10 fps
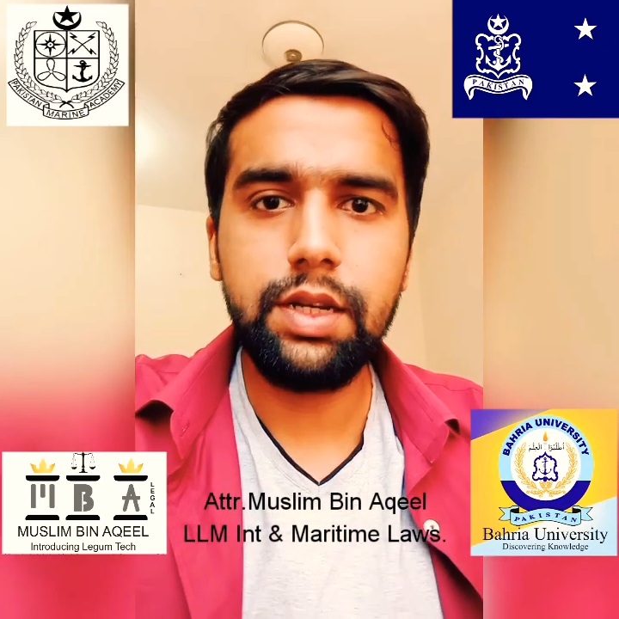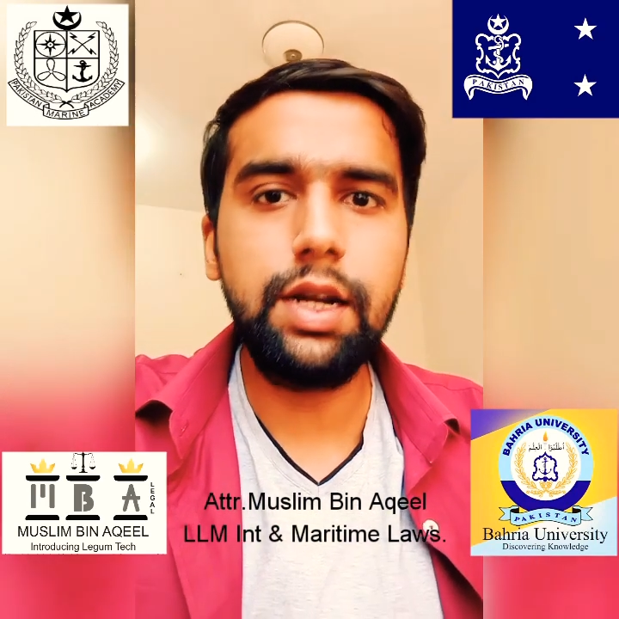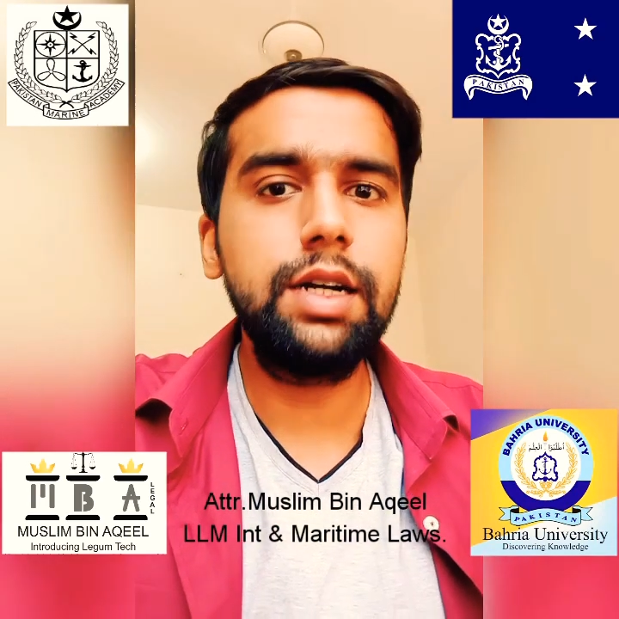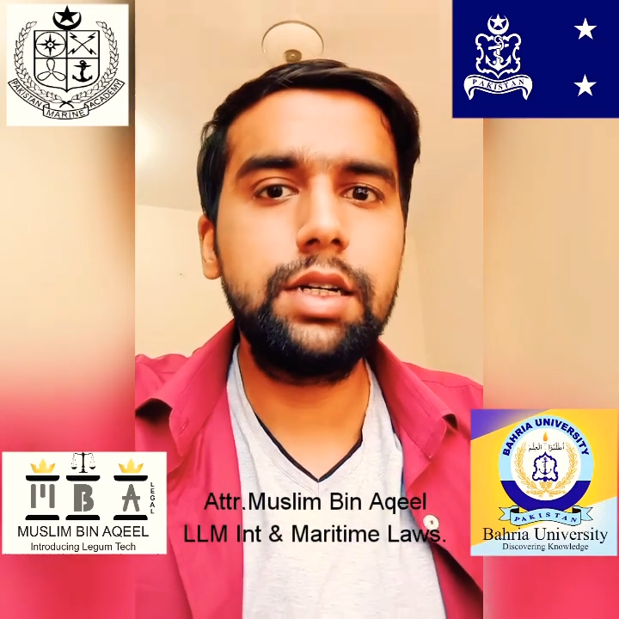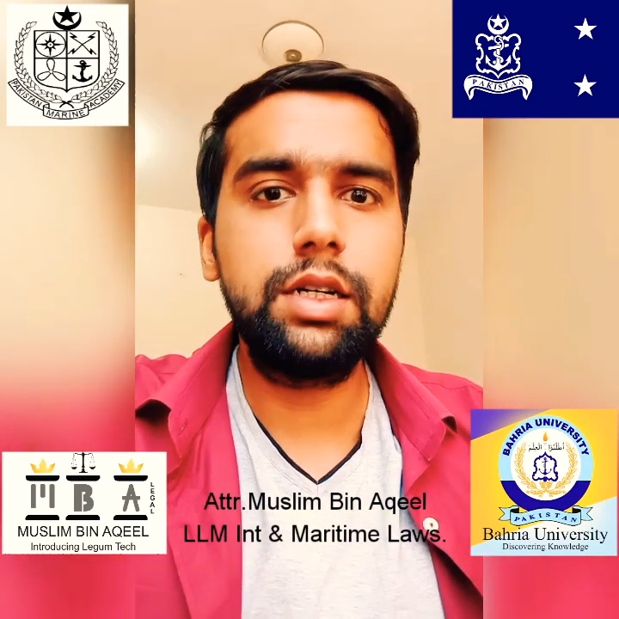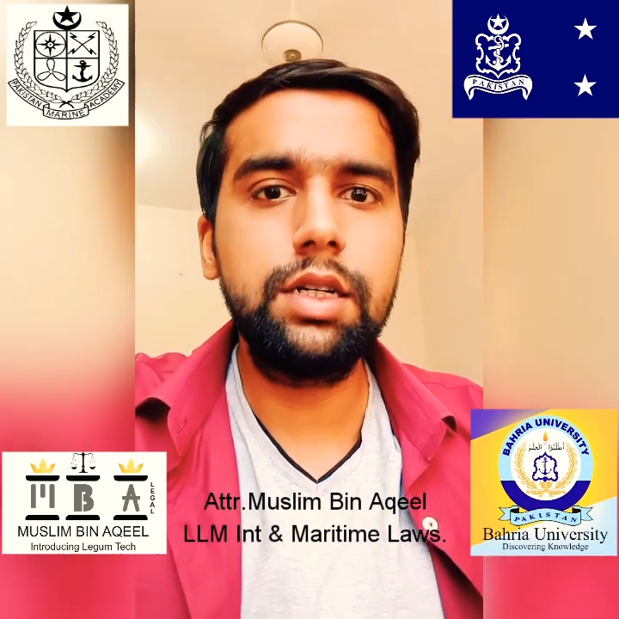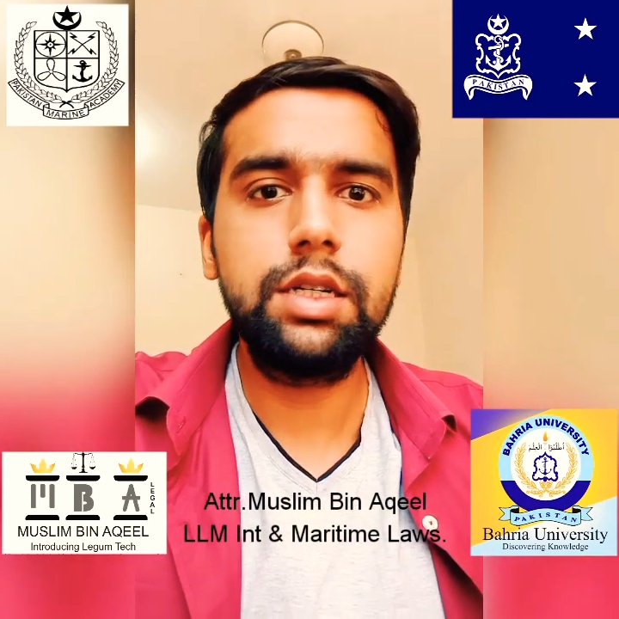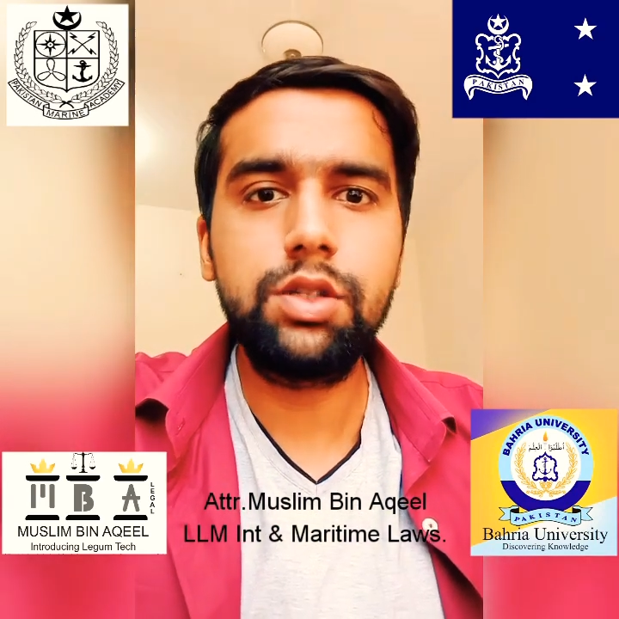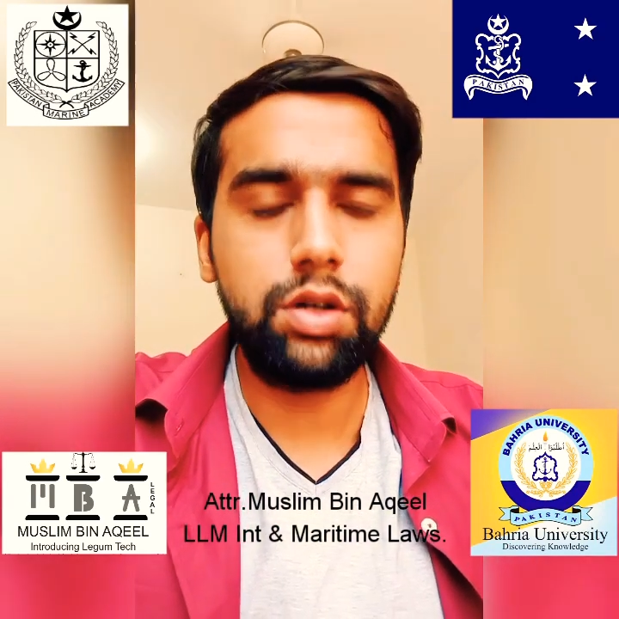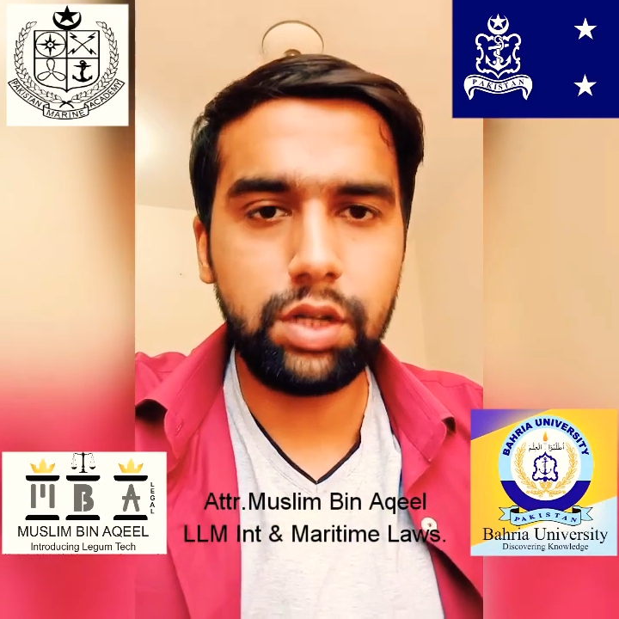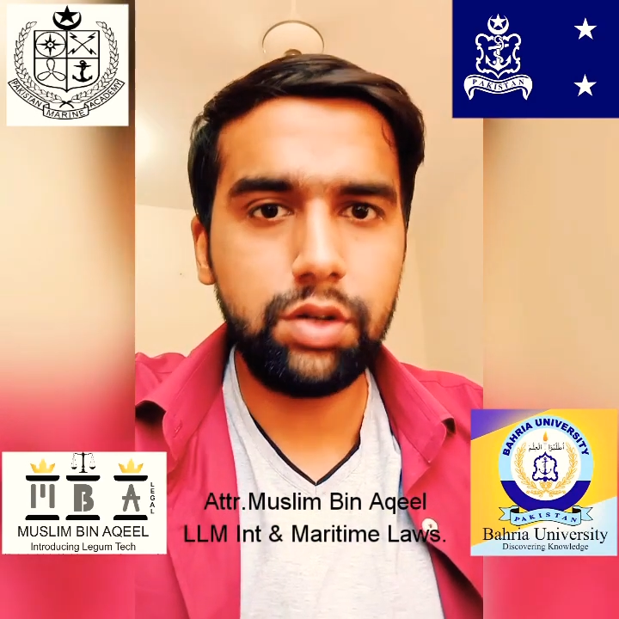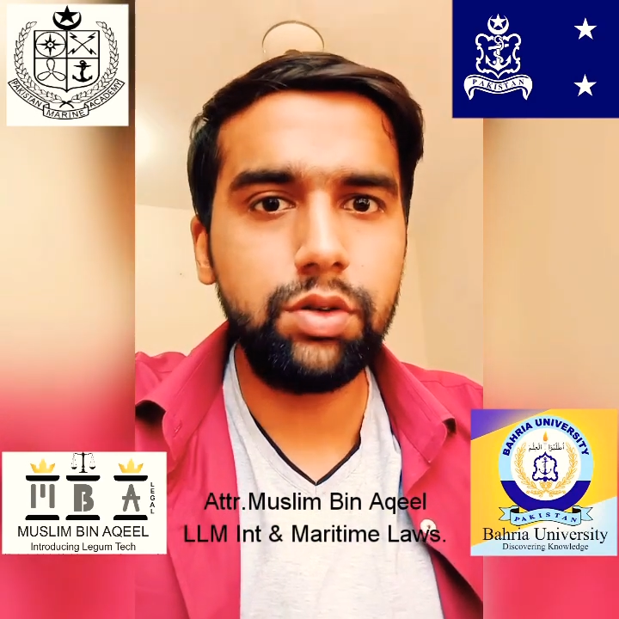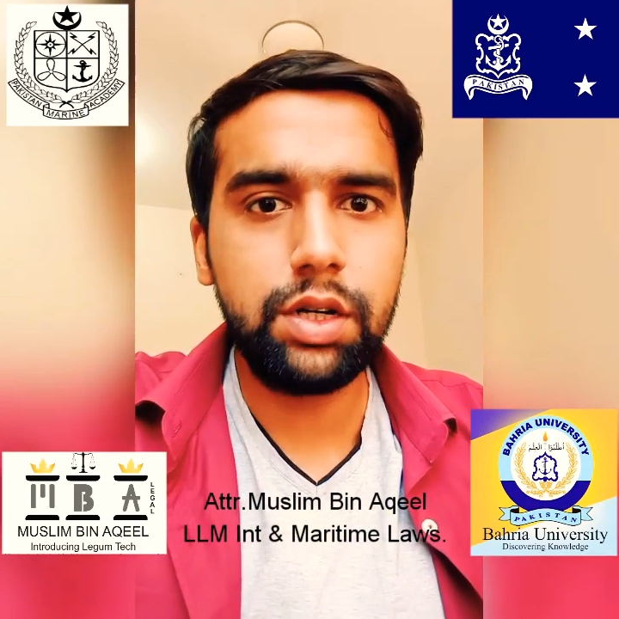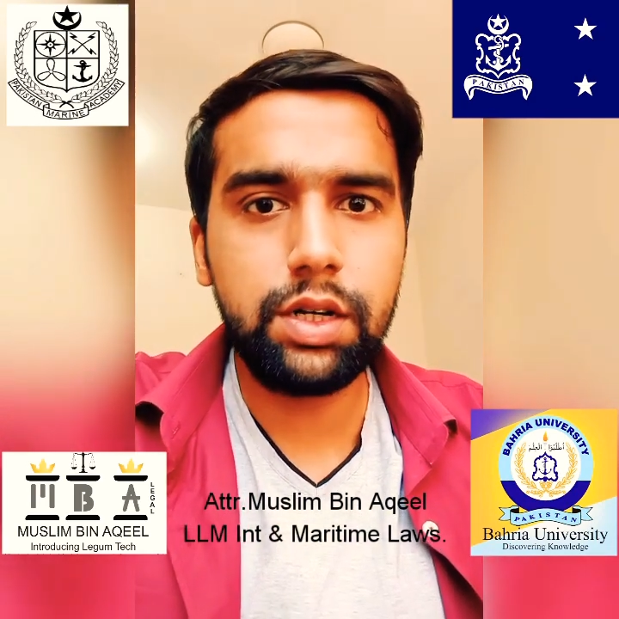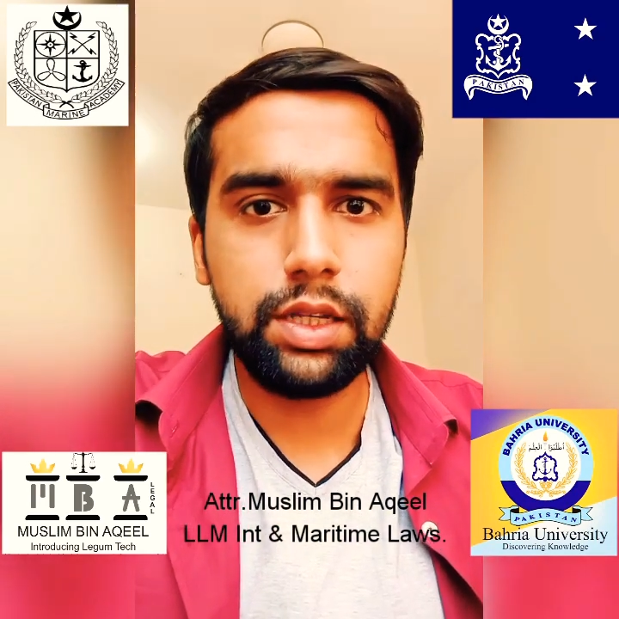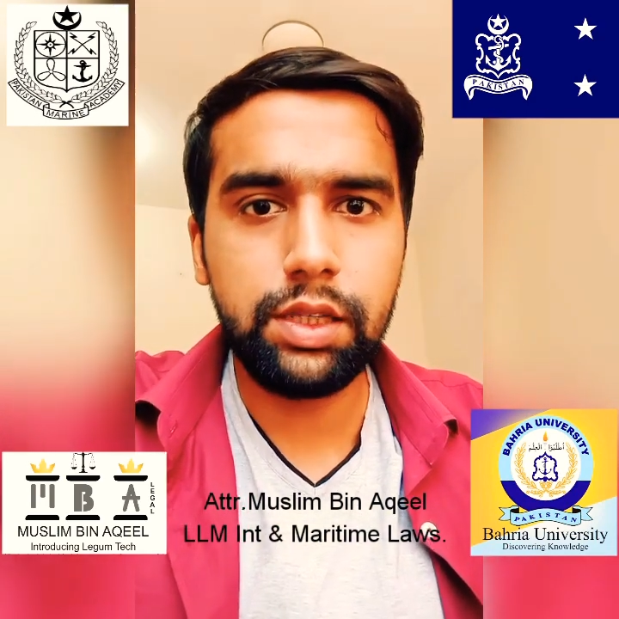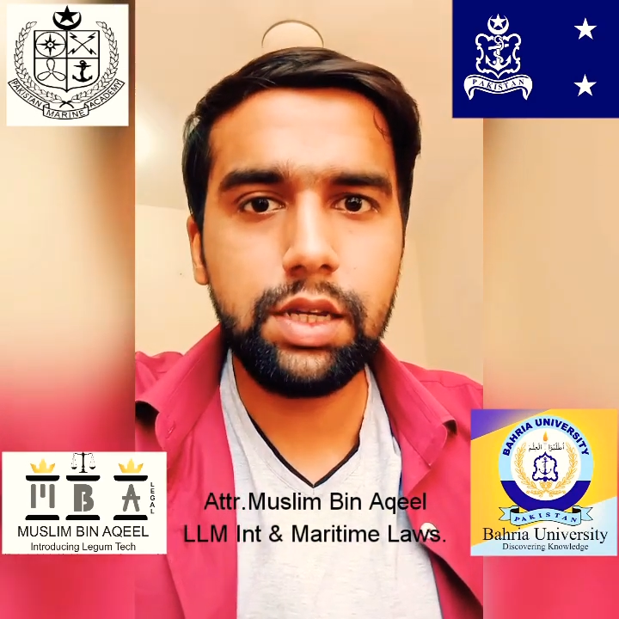That is not included in